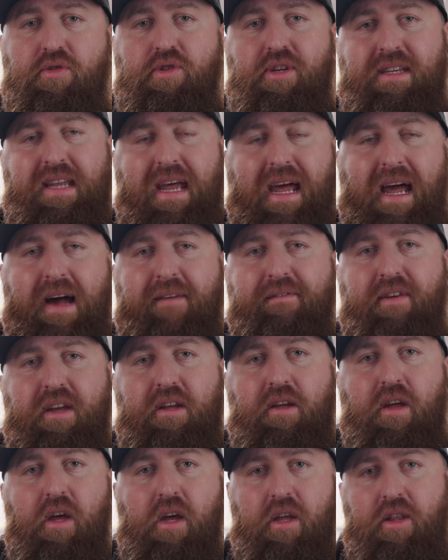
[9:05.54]
just
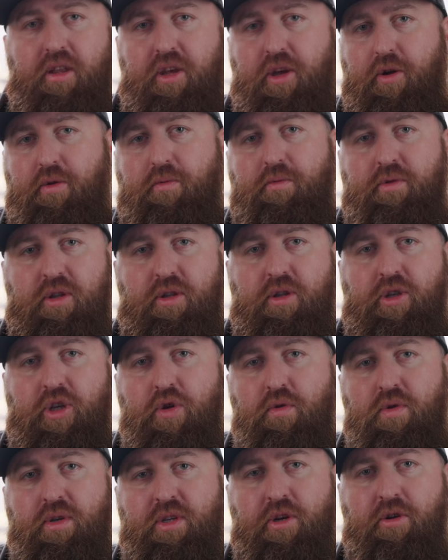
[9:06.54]
having, you know,
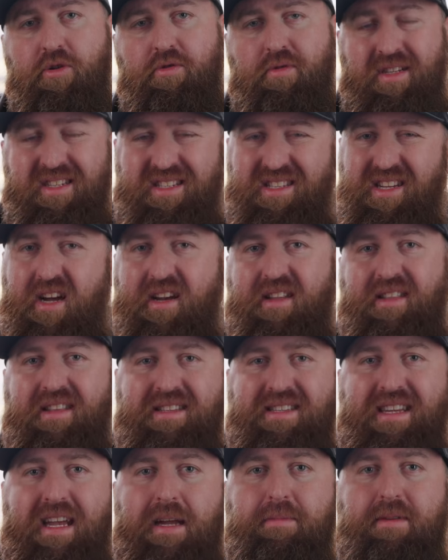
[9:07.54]
two surgeries done at the
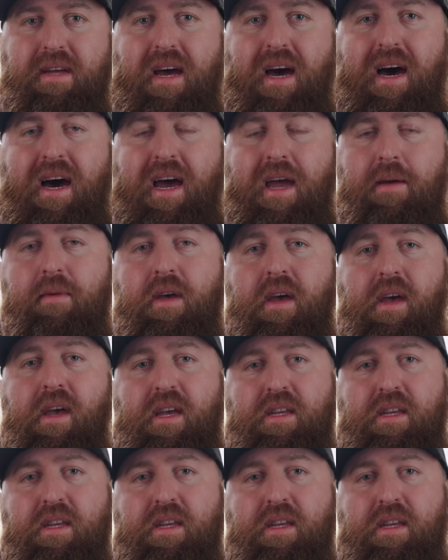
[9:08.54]
same time